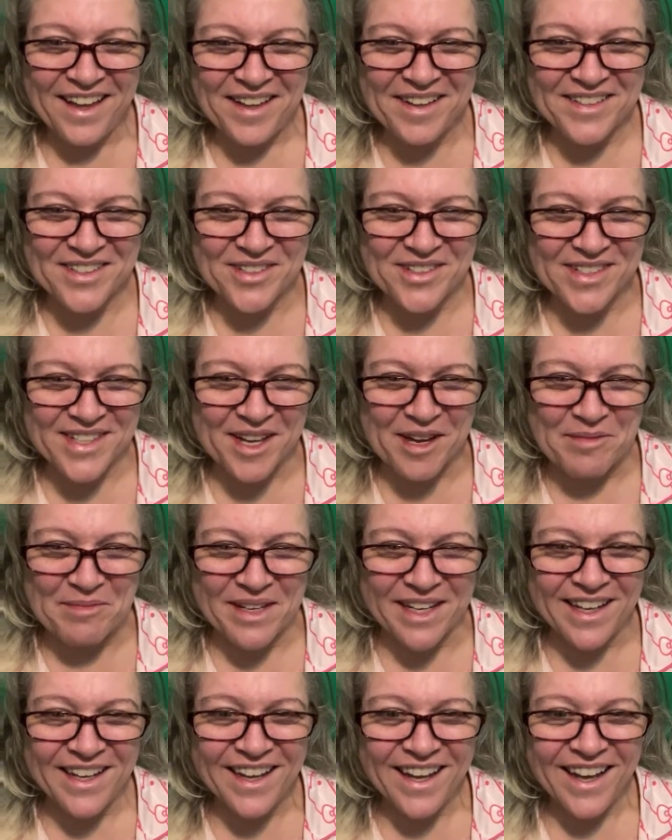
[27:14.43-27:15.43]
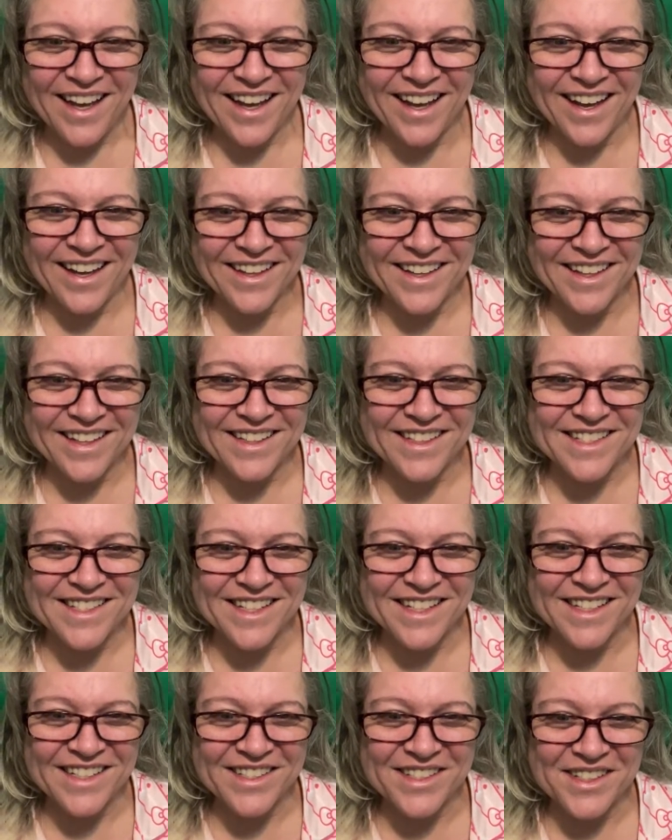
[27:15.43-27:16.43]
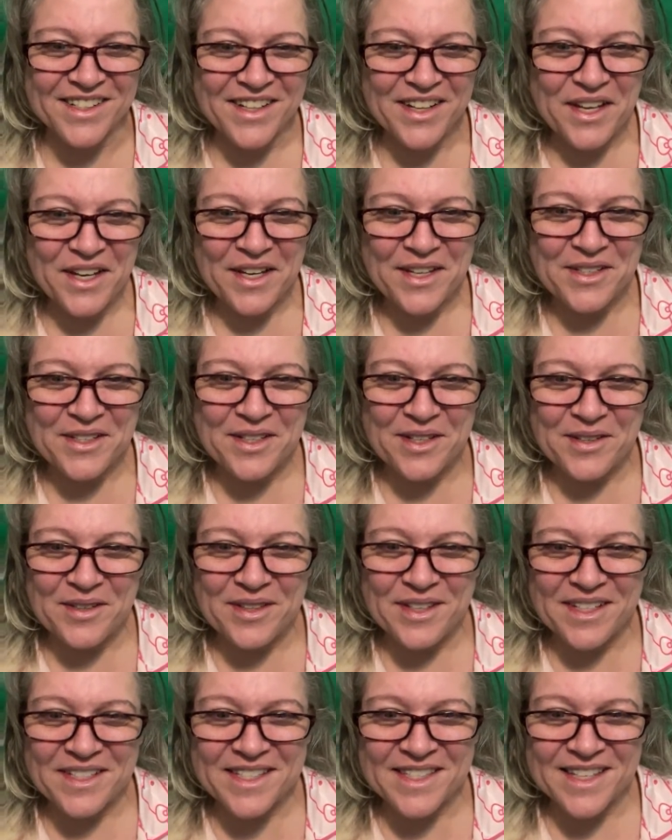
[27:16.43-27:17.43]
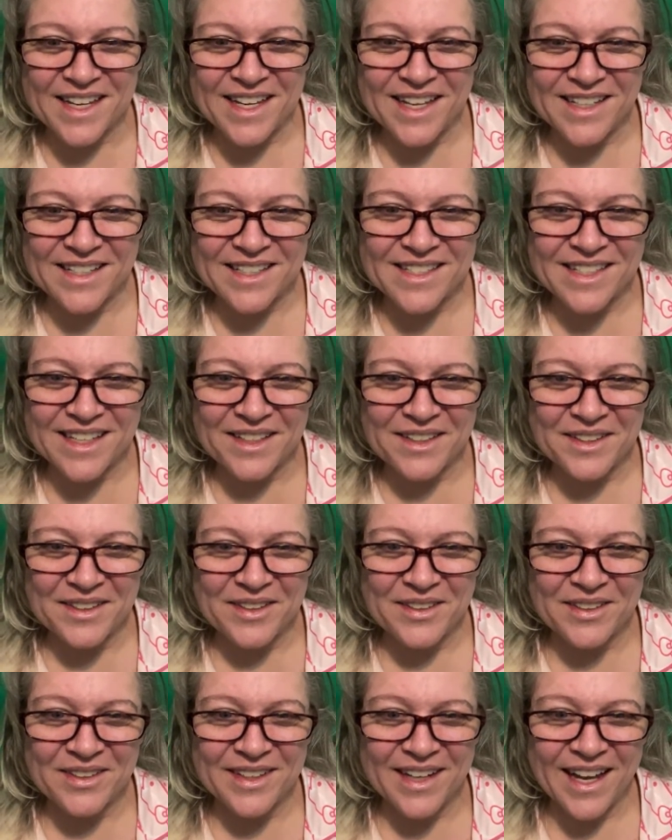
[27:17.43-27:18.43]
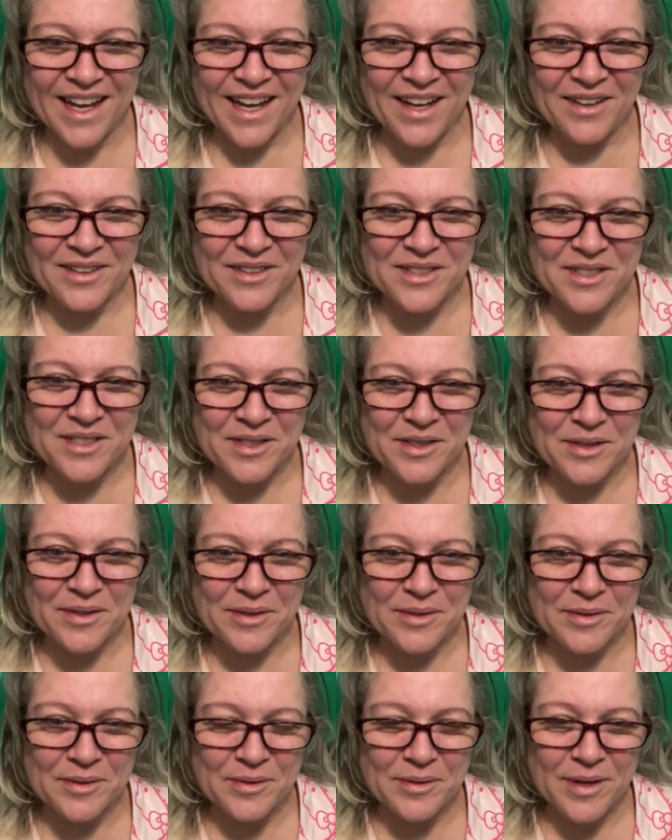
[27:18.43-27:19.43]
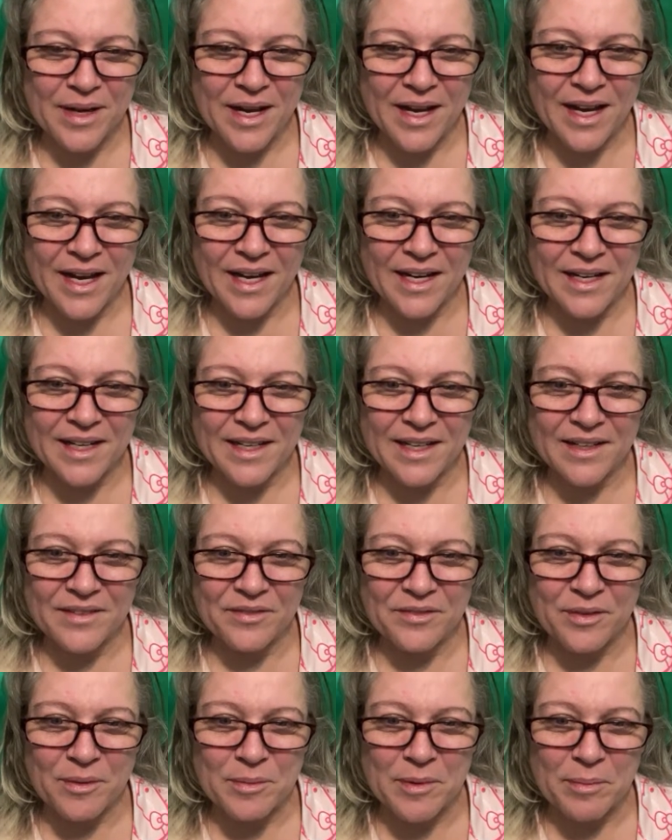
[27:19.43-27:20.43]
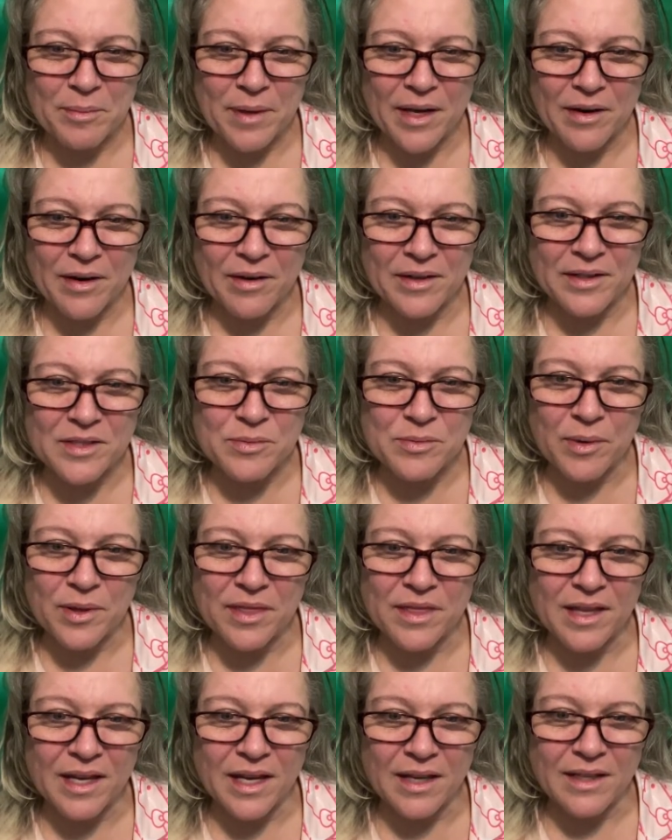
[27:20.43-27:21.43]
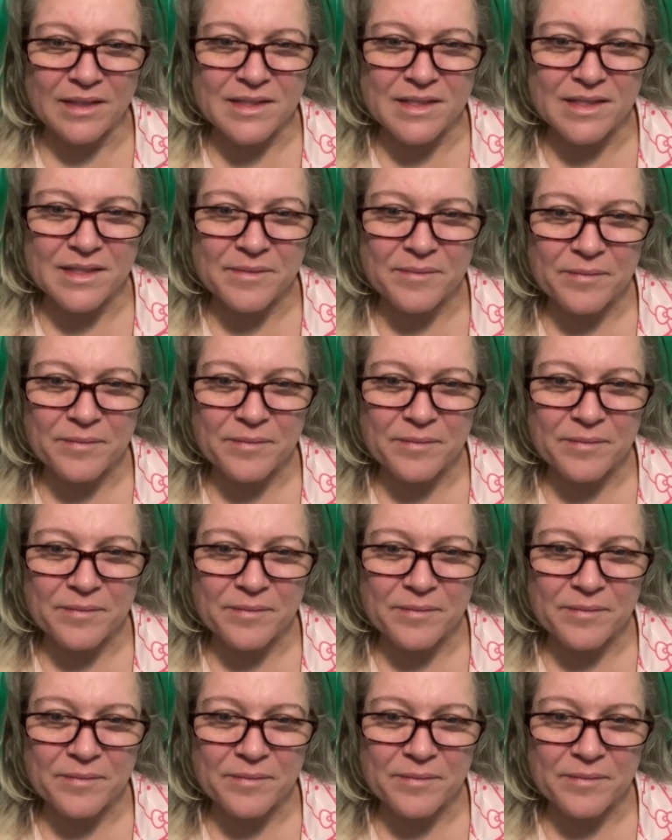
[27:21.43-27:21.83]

Jules, help me. Kids, do these things and learn how to hide it from the parents. What things?